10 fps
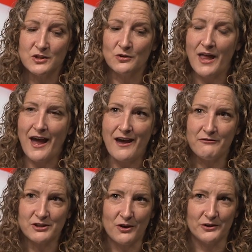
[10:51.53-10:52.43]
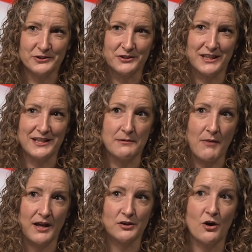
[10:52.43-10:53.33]
you'll have an alternate in
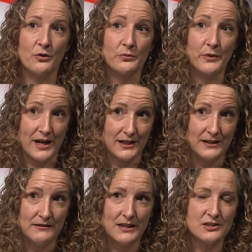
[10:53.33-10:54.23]
mind already.